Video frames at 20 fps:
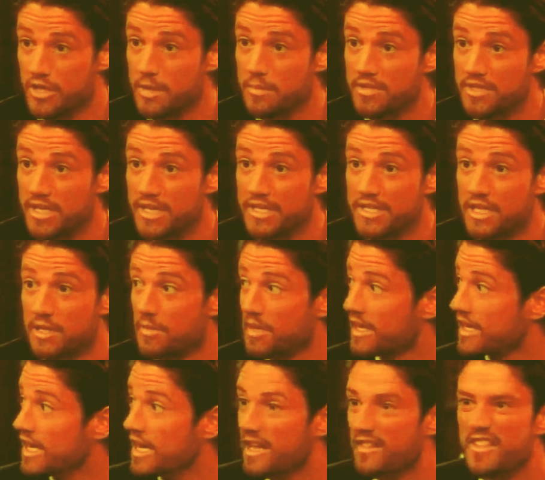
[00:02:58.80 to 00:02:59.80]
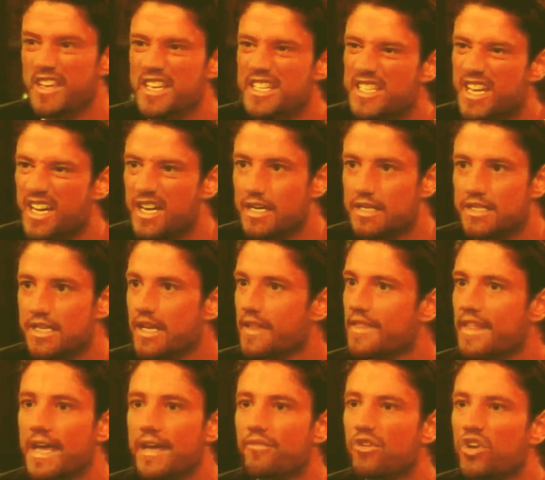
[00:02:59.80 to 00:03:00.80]
Because let me tell you something, these
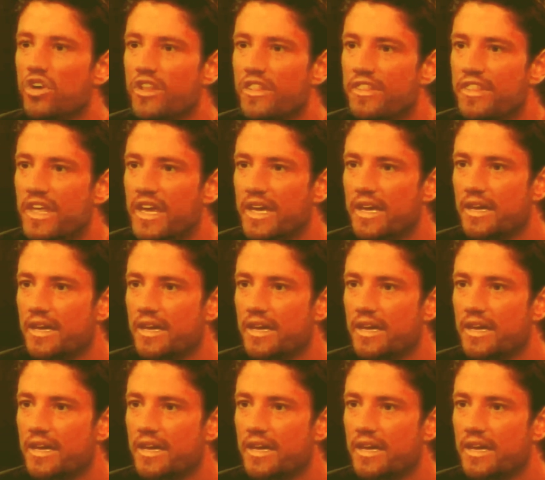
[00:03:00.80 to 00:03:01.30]
guys, they haven't got a